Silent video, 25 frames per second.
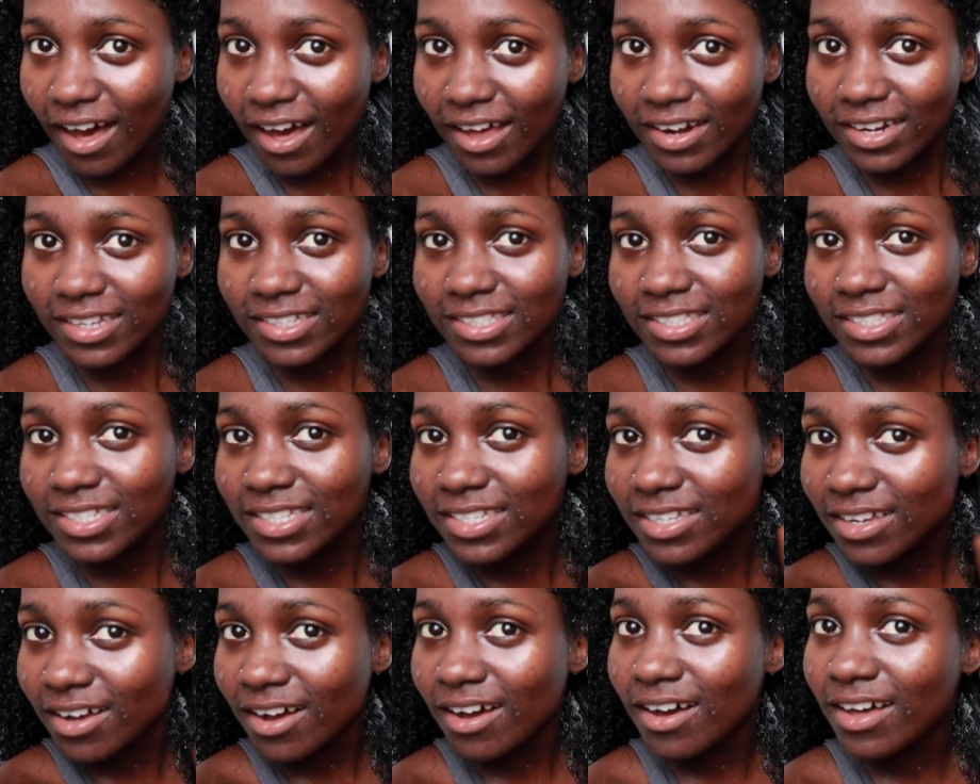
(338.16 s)

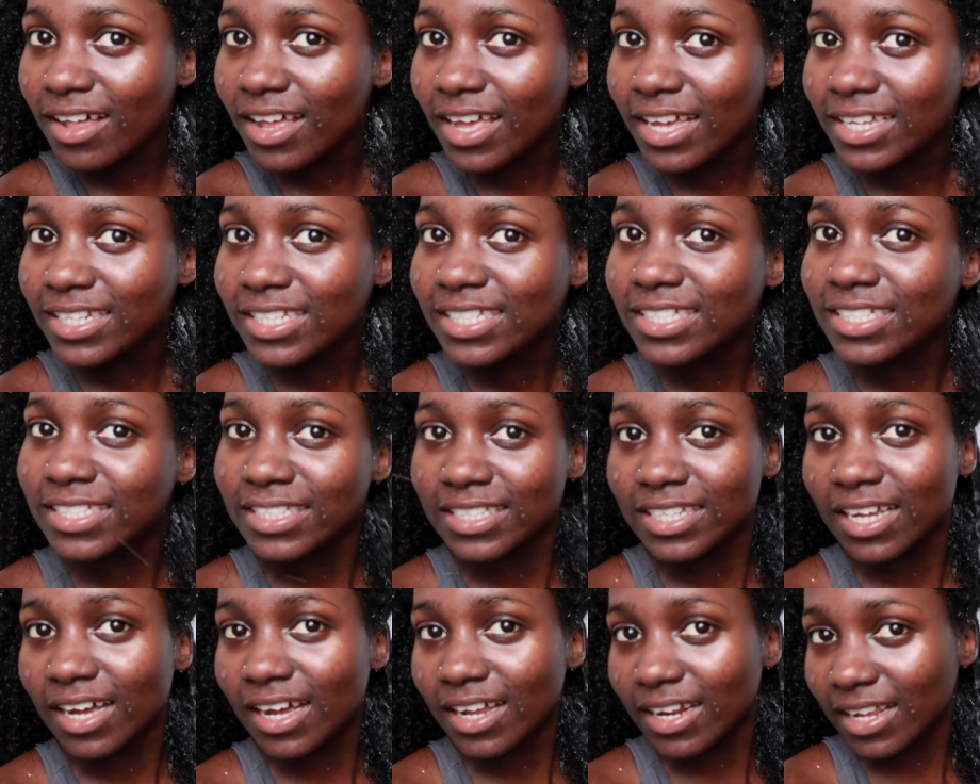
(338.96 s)
honestly y'all i
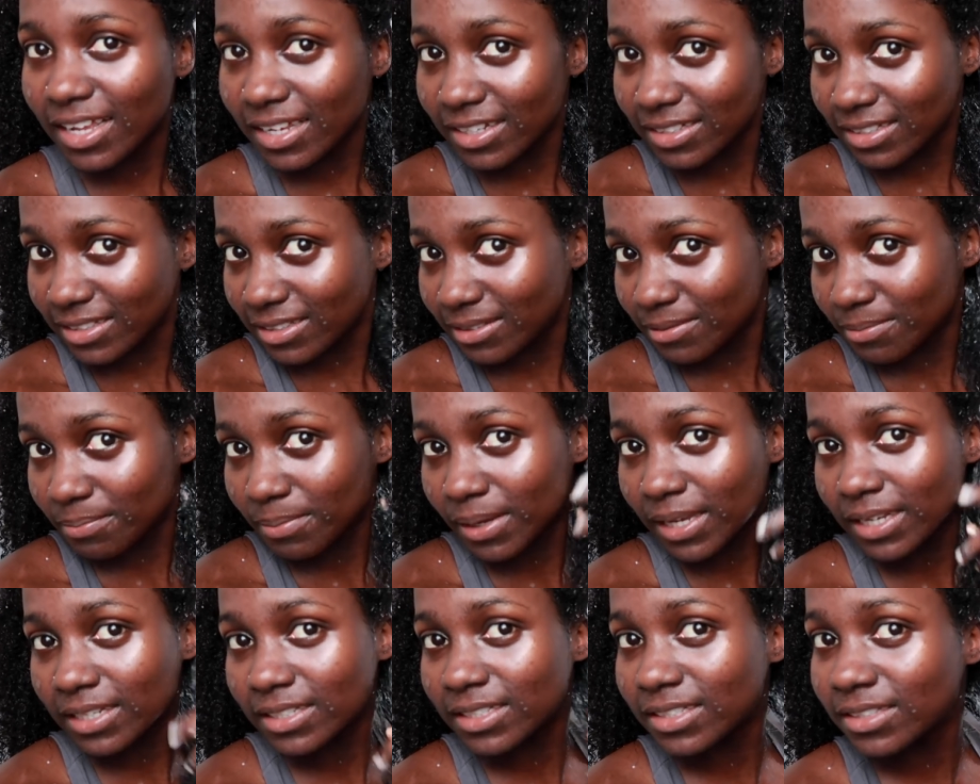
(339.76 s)
did not
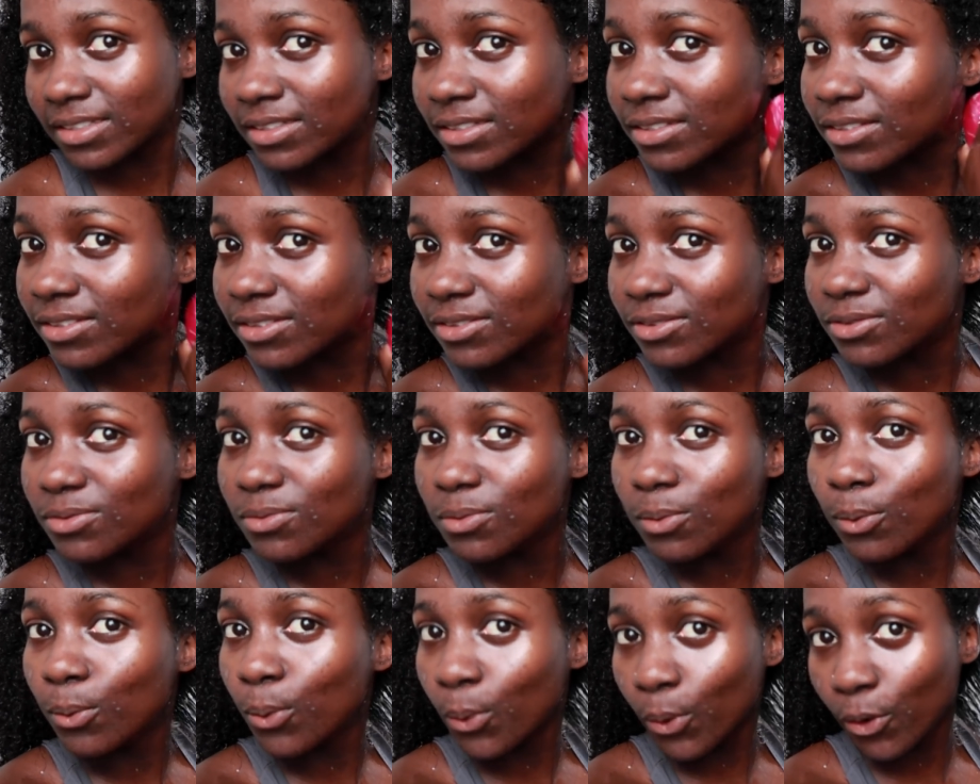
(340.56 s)
expect this to
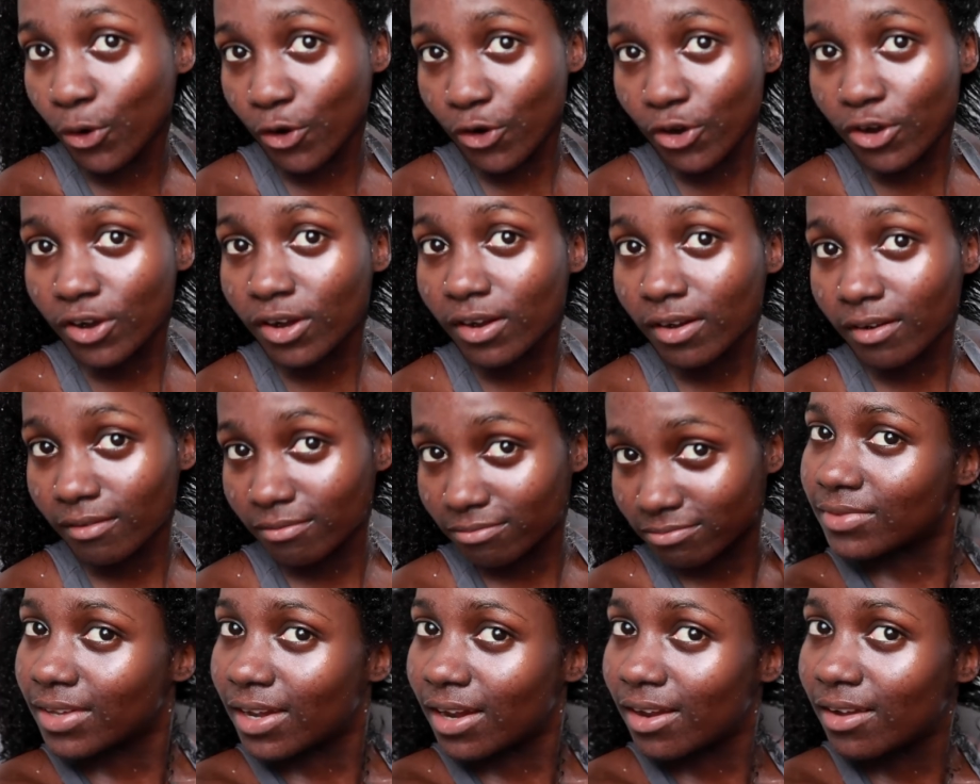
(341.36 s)
work
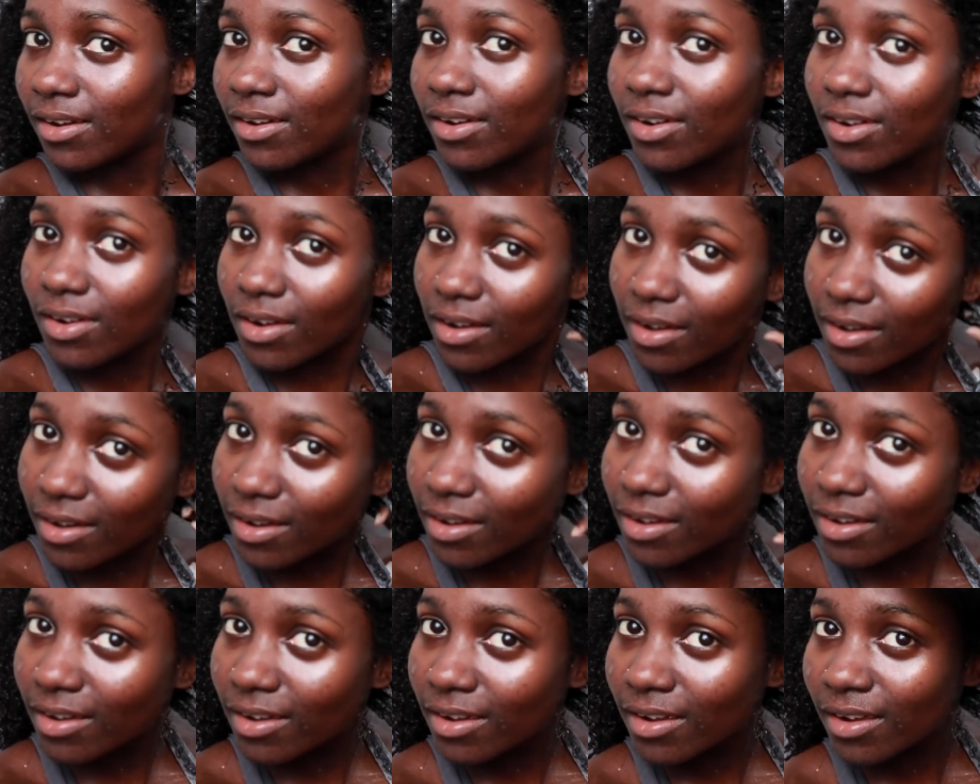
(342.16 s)
look
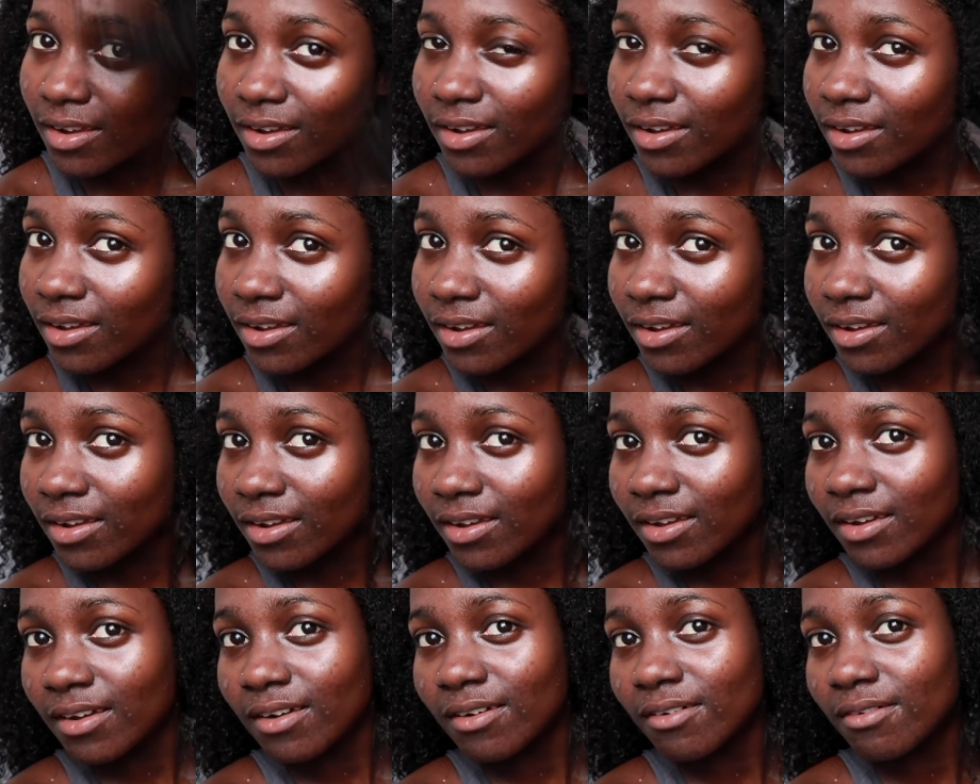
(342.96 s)

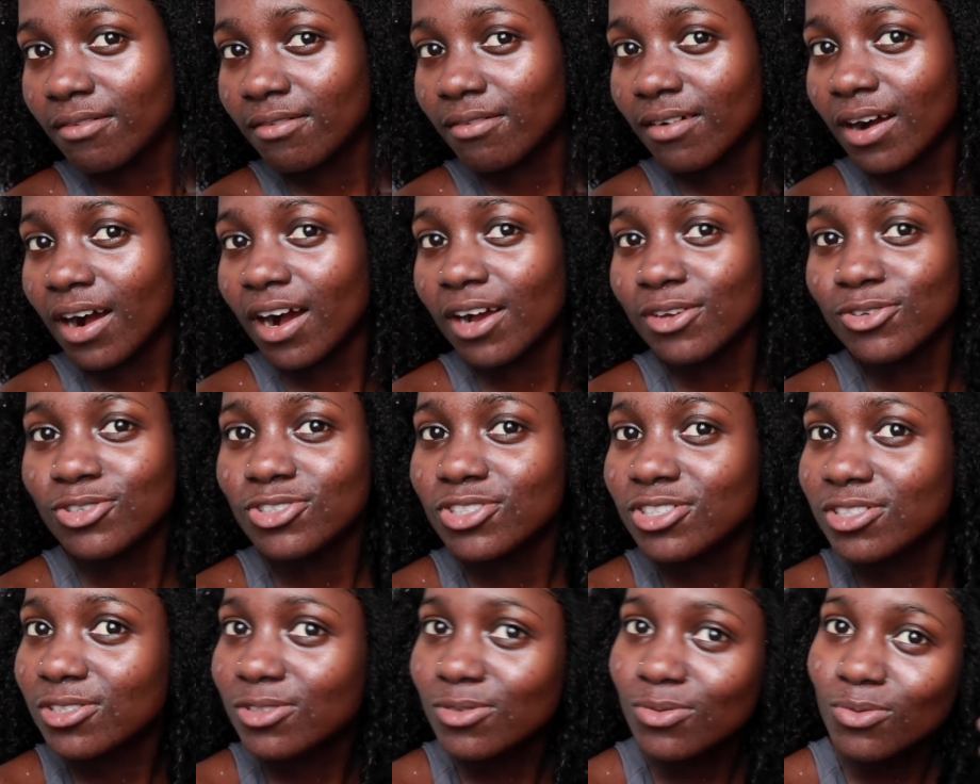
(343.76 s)
wow you
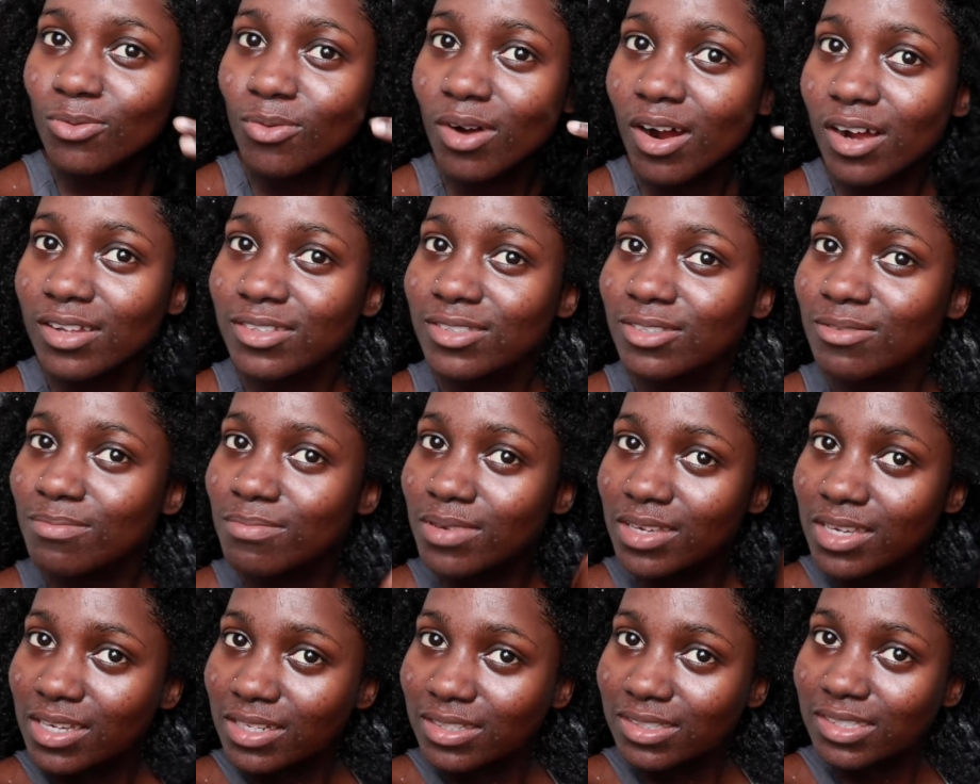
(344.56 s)
just want to
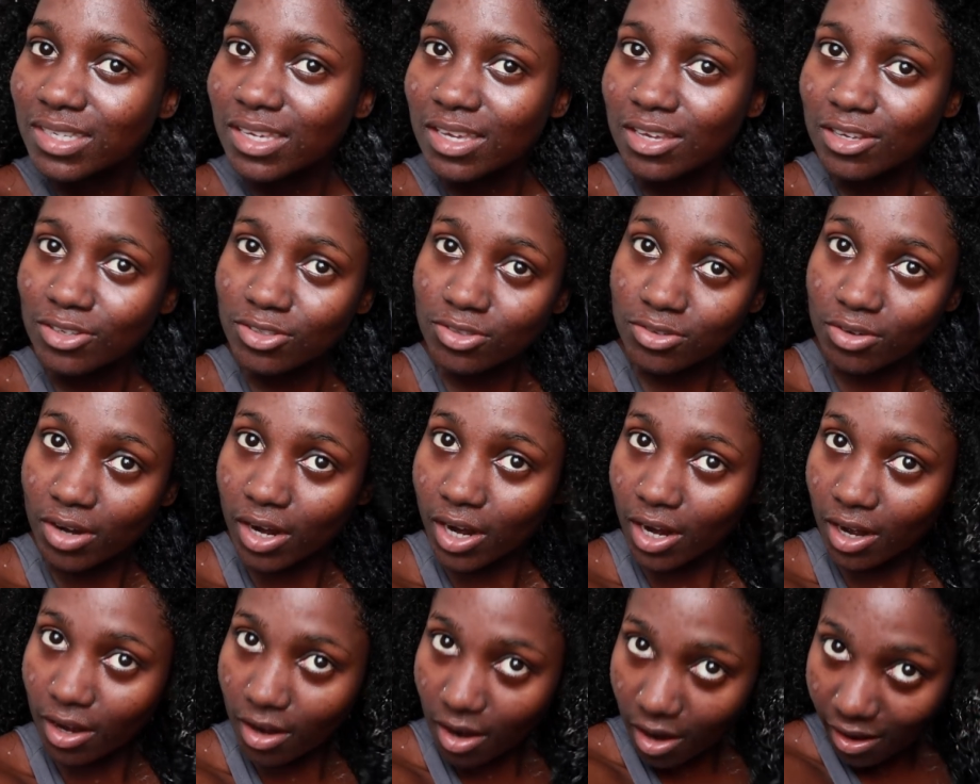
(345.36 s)
be in things
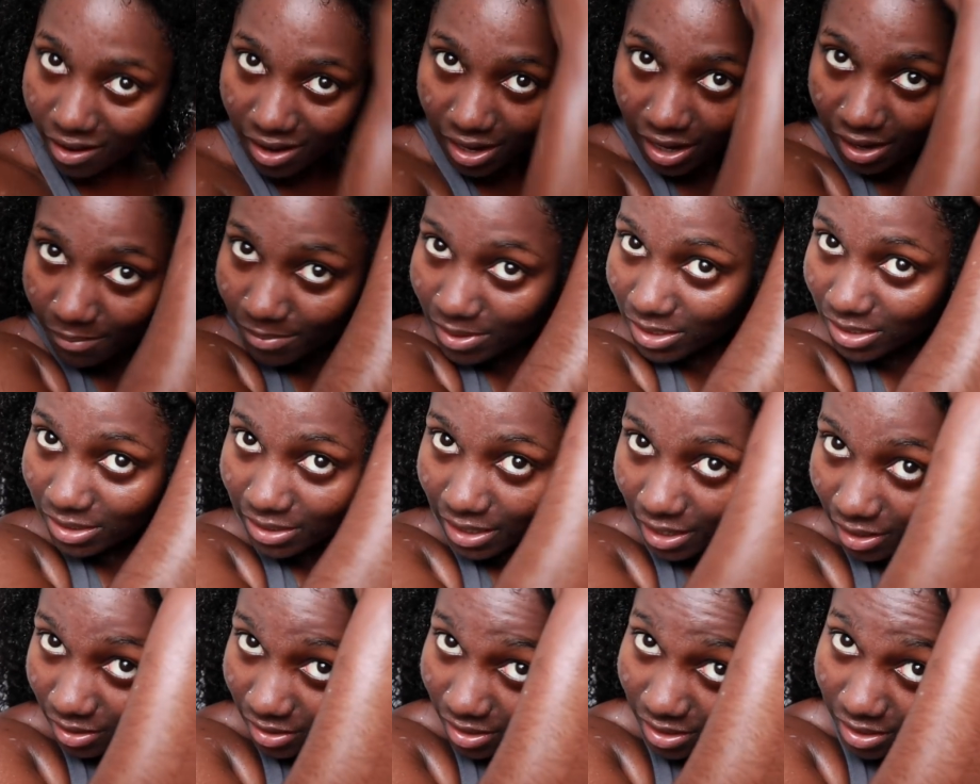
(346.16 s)
right all right i'm gonna
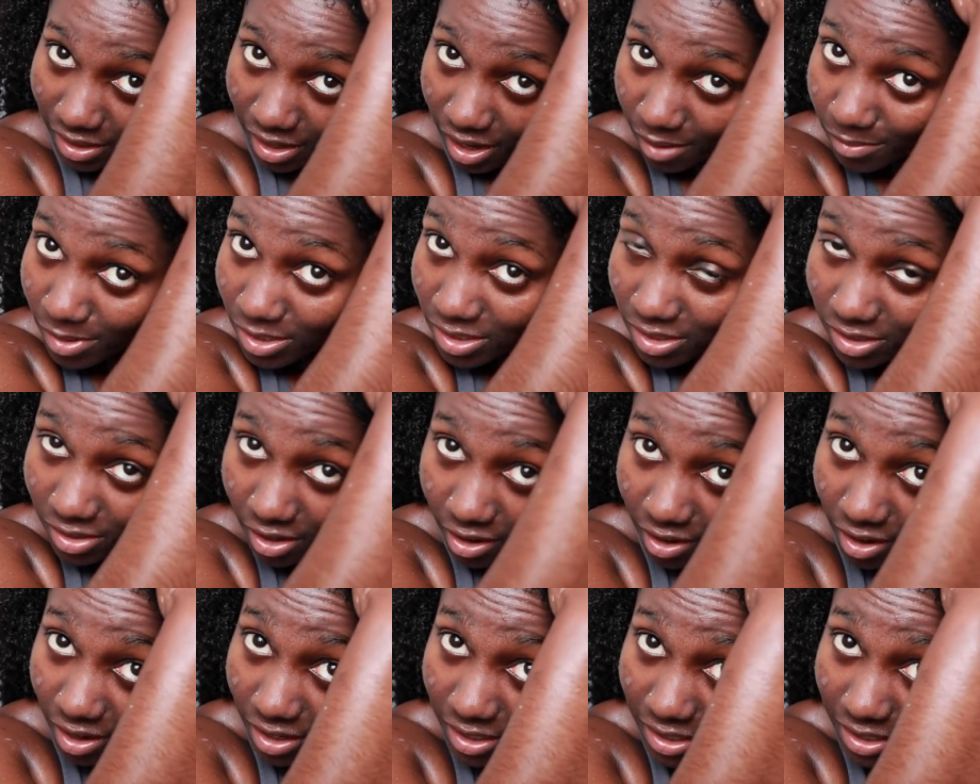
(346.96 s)
start on i'm gonna start